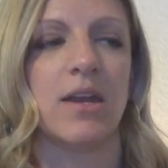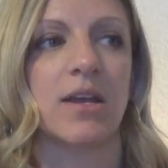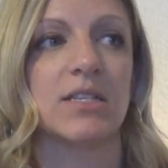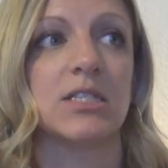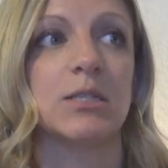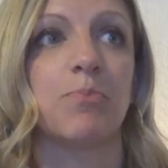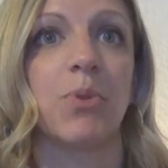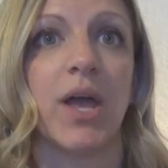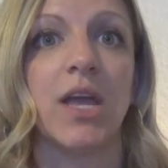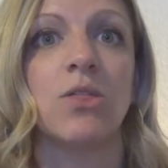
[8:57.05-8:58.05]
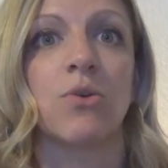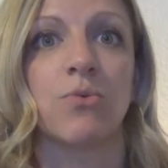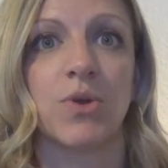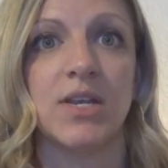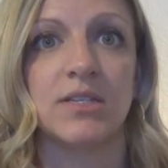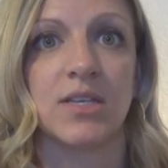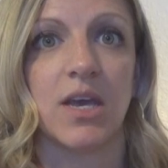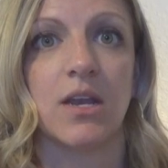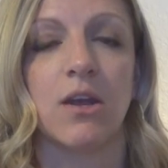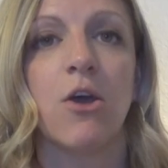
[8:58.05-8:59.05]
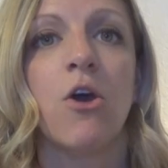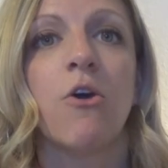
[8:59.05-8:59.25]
and explain the reason